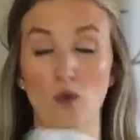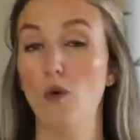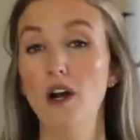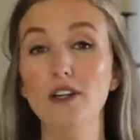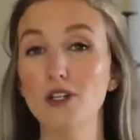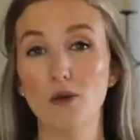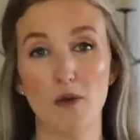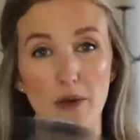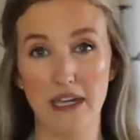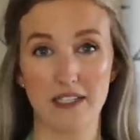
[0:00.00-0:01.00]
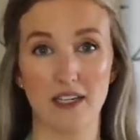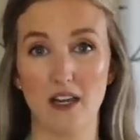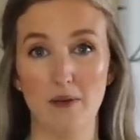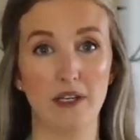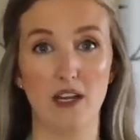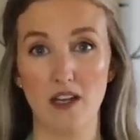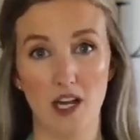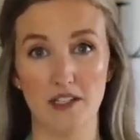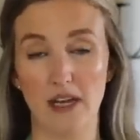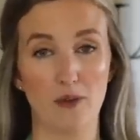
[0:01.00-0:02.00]
One, you don't want plastic coming in
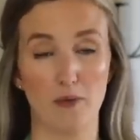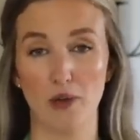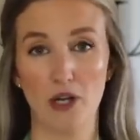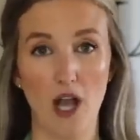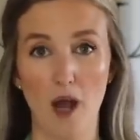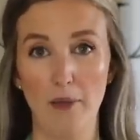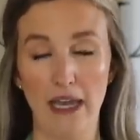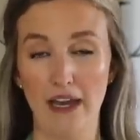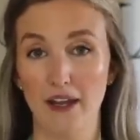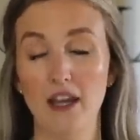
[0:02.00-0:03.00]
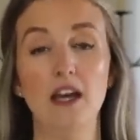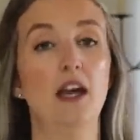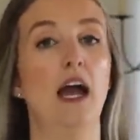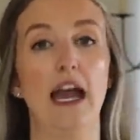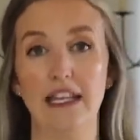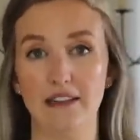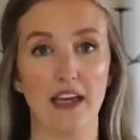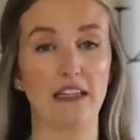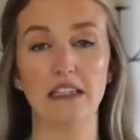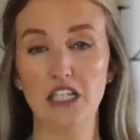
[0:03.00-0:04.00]
contact with a burning hot pan and
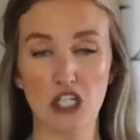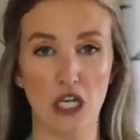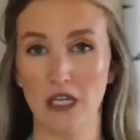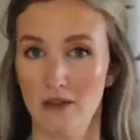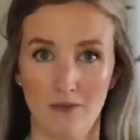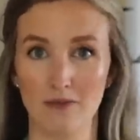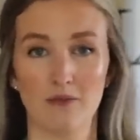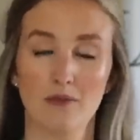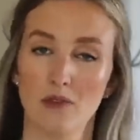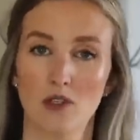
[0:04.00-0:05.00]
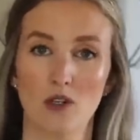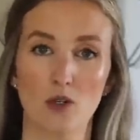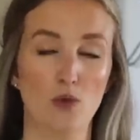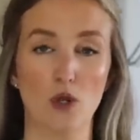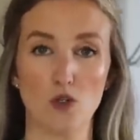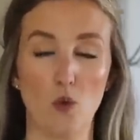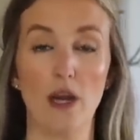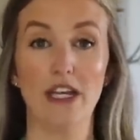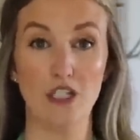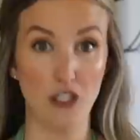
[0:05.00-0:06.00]
like leaching who knows
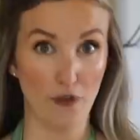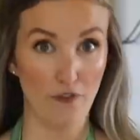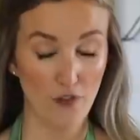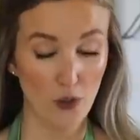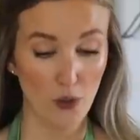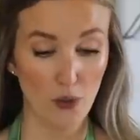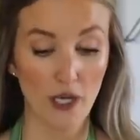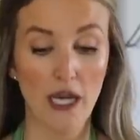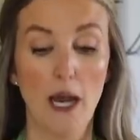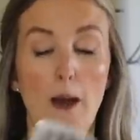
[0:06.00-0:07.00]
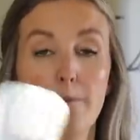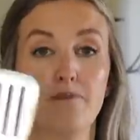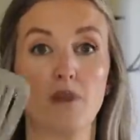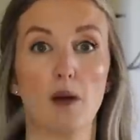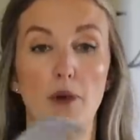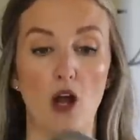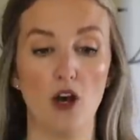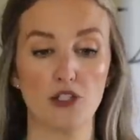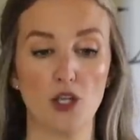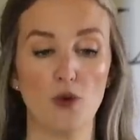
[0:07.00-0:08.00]
what into your food. But
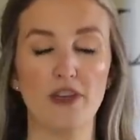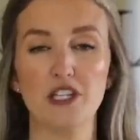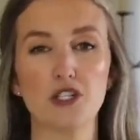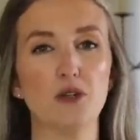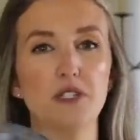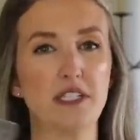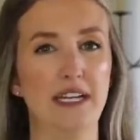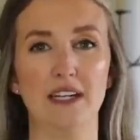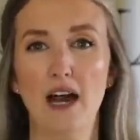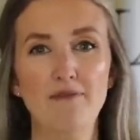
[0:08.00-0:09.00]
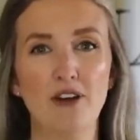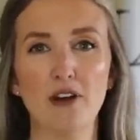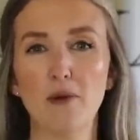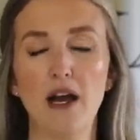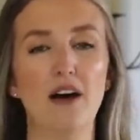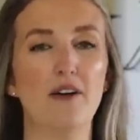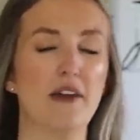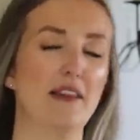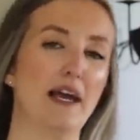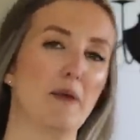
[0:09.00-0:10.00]
also they just don't stand up very well.
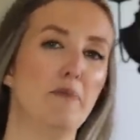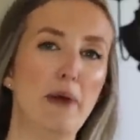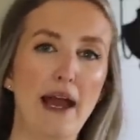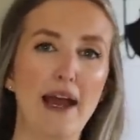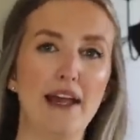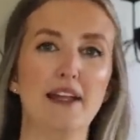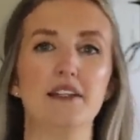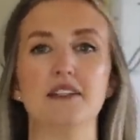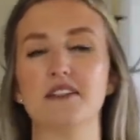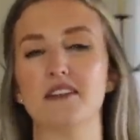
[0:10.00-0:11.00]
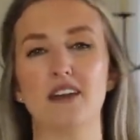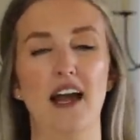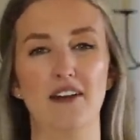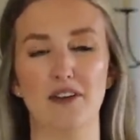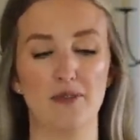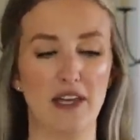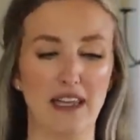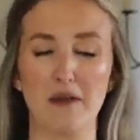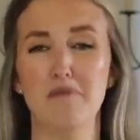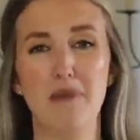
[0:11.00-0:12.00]
They like bend, they
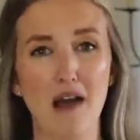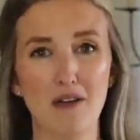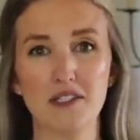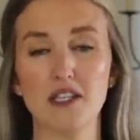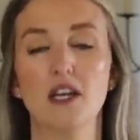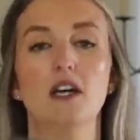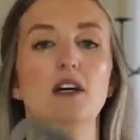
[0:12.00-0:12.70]
like melt.